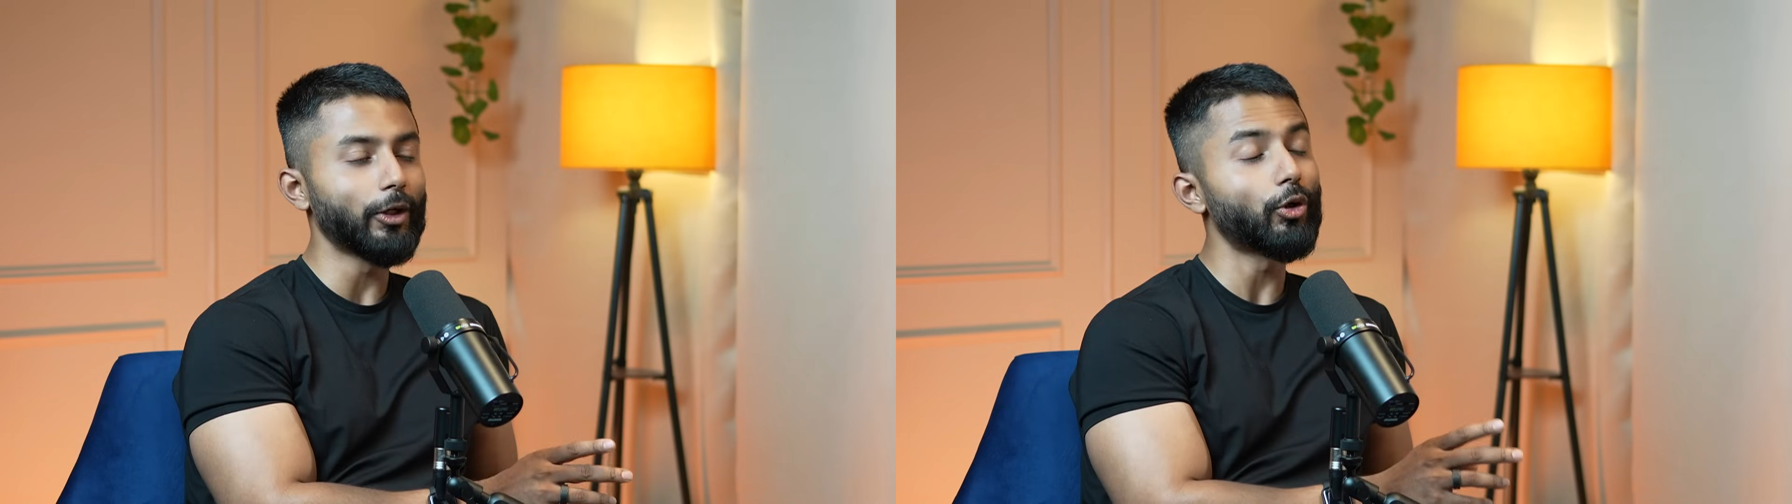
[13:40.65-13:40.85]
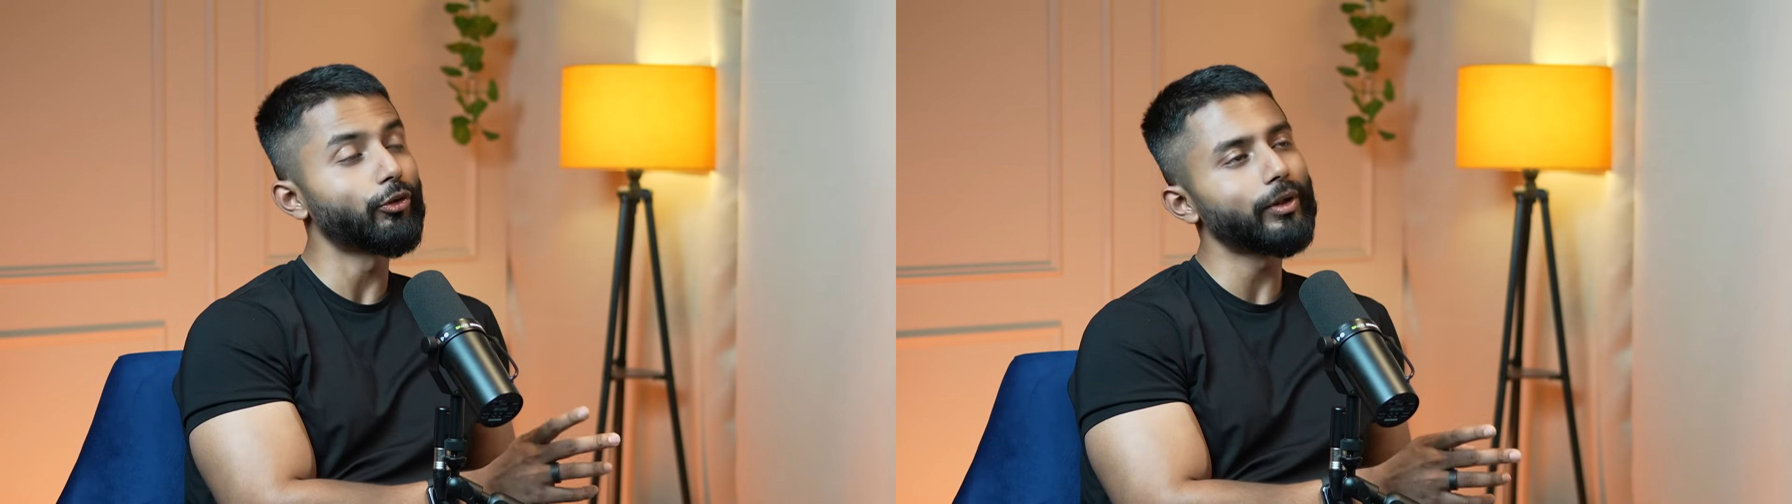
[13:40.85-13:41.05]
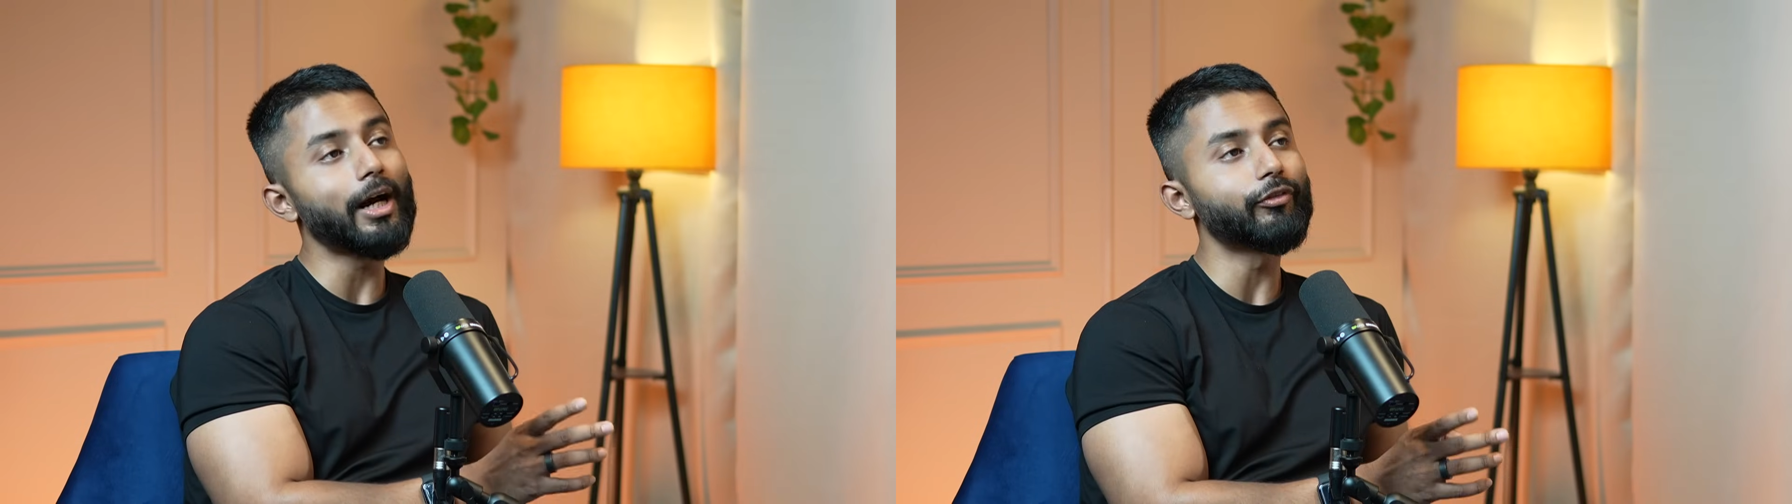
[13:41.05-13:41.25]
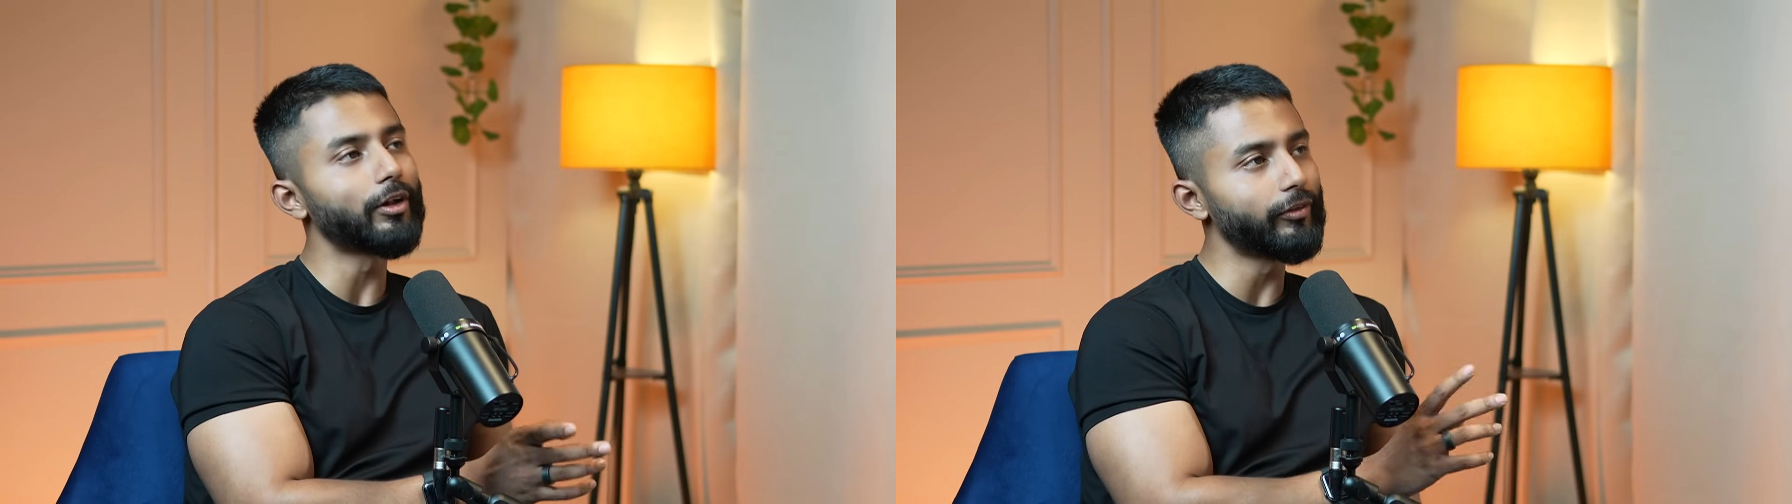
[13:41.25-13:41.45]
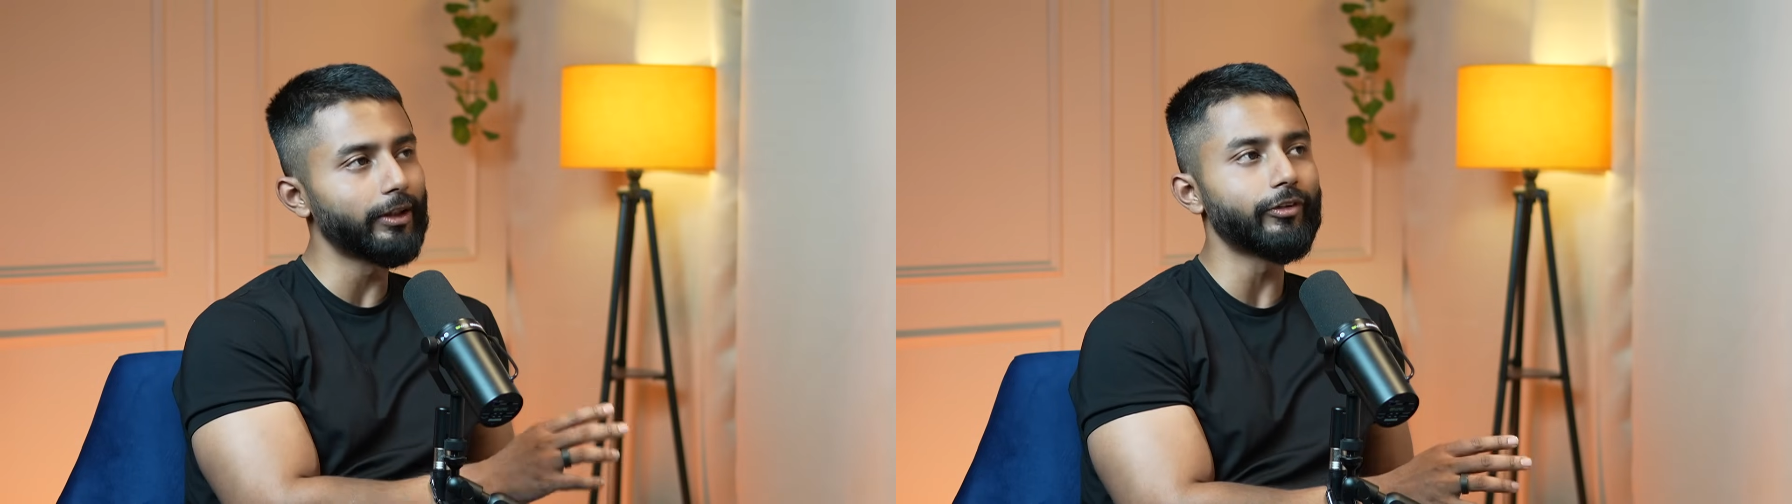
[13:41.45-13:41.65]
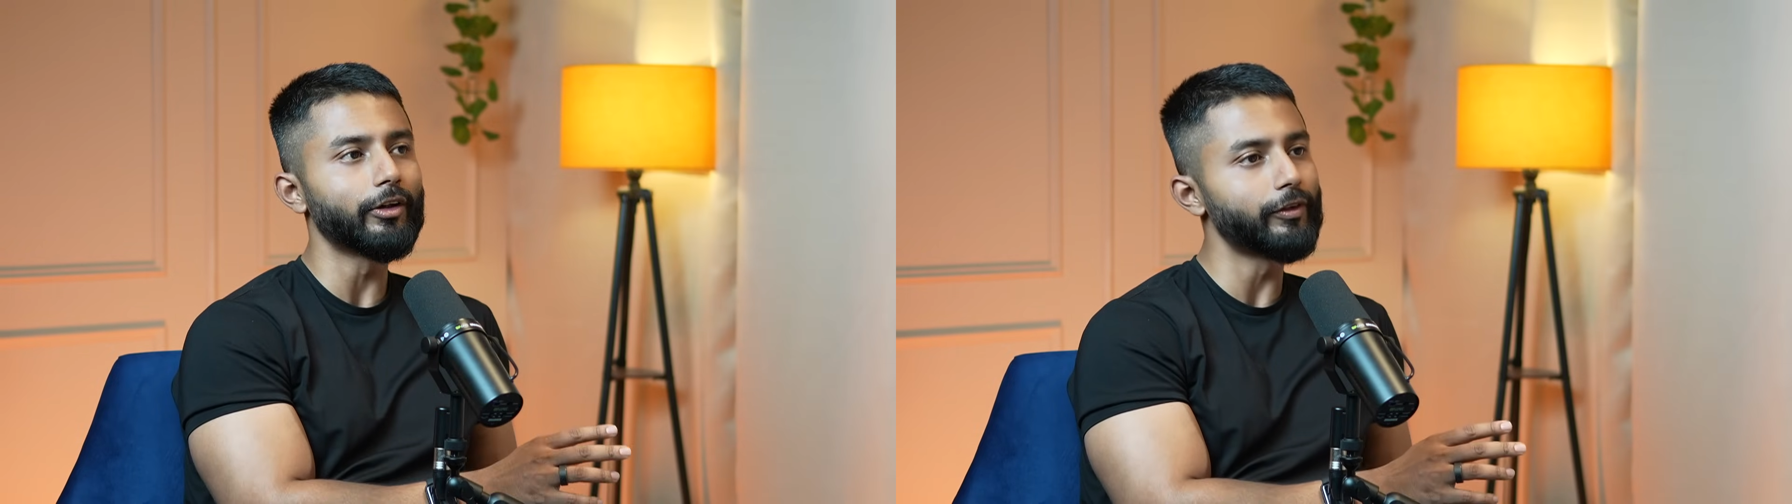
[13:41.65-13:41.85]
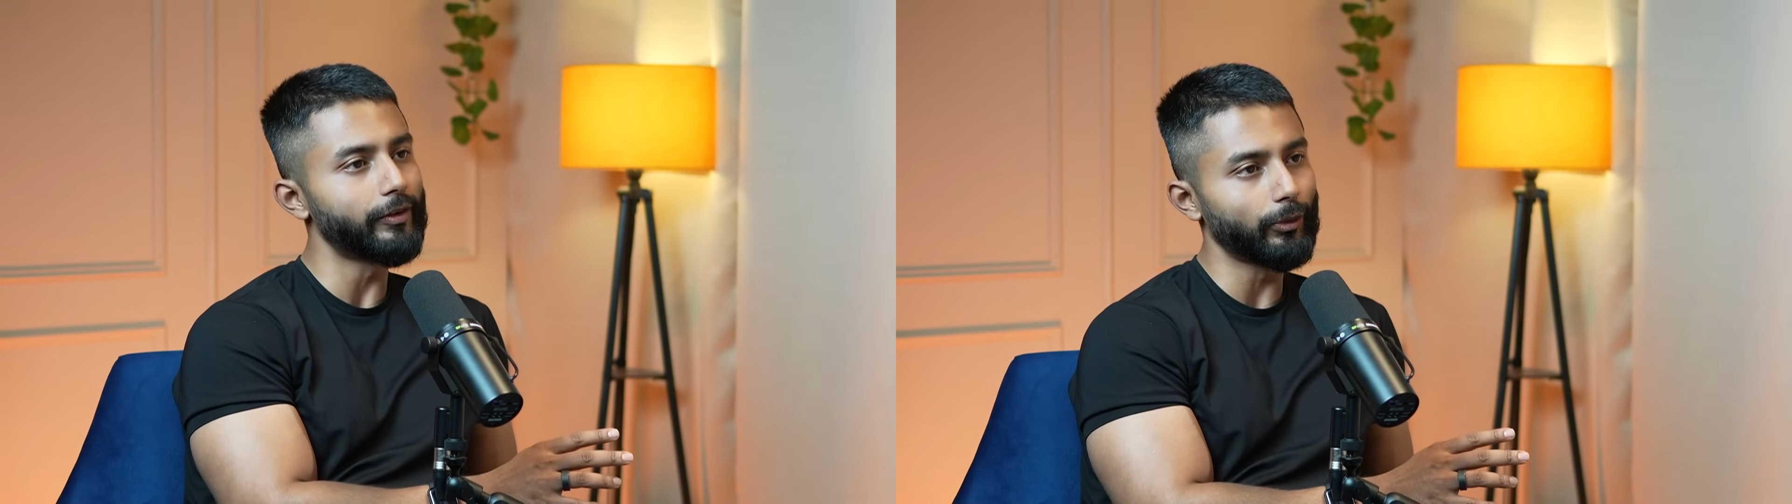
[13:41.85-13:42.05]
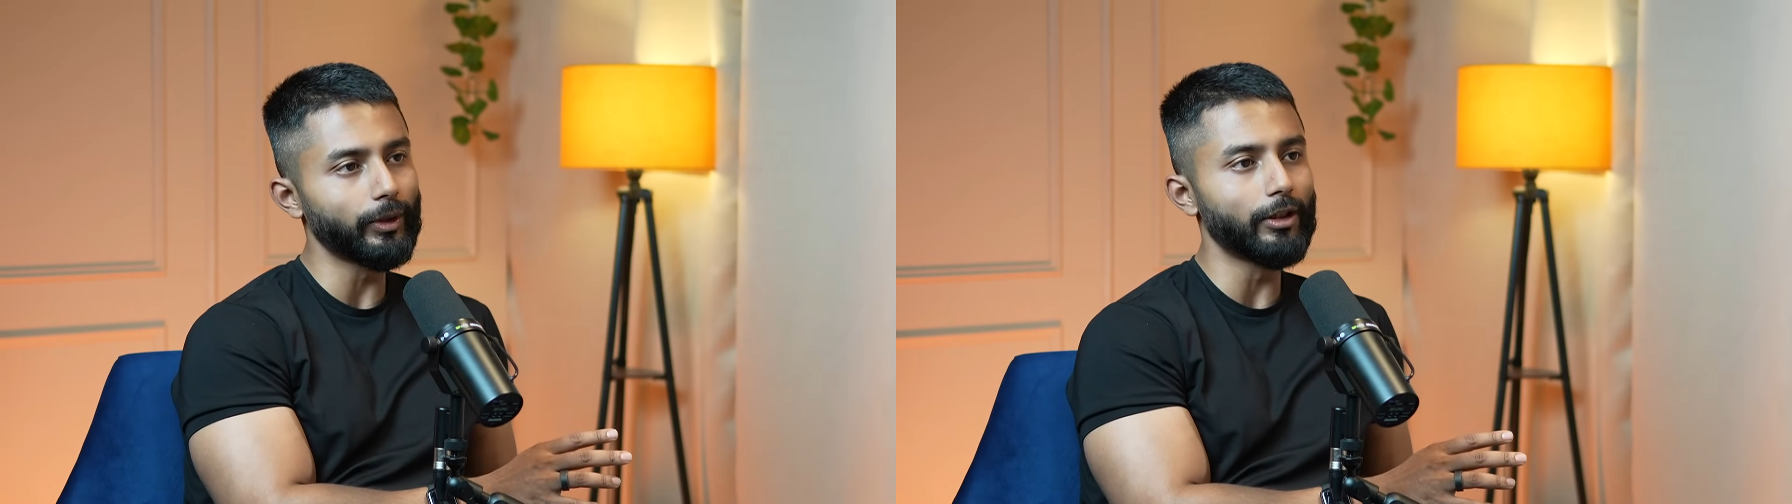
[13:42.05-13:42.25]
and also the after sales service
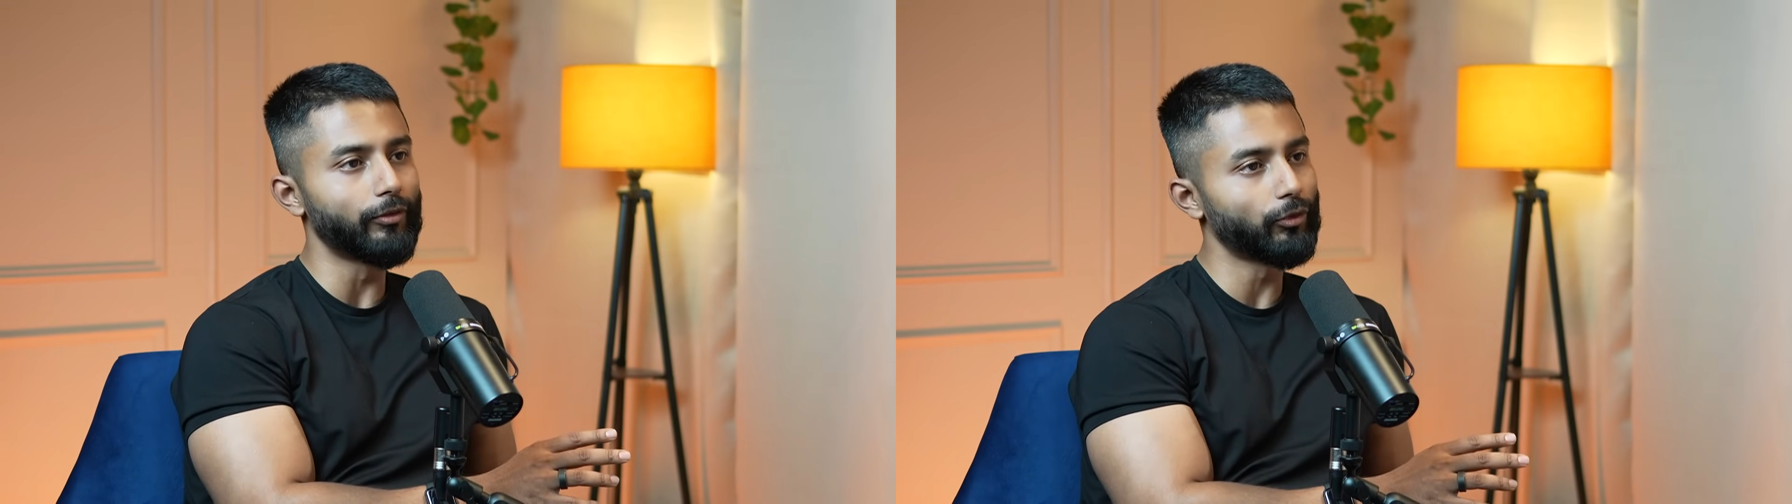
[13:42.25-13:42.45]
that we give.